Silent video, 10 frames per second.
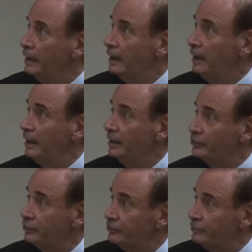And
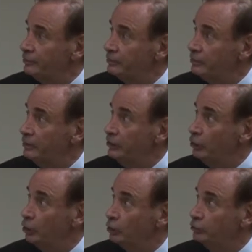so in the
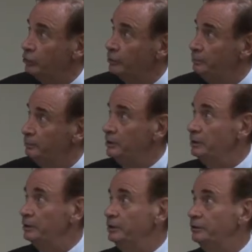long term,
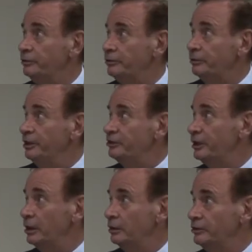interest rates
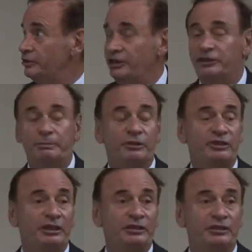now is
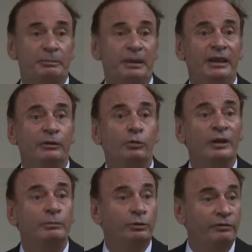6% in Spain,
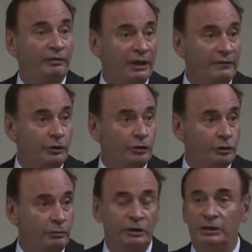1.5% in
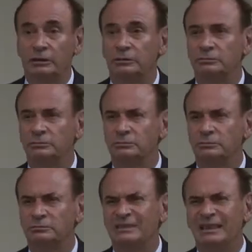Germany.
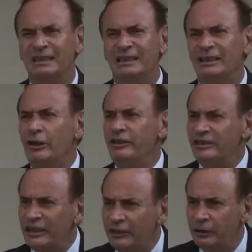Now
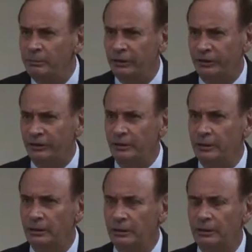these are numbers,
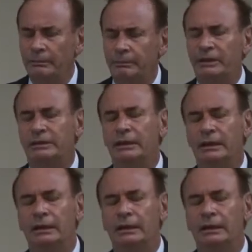but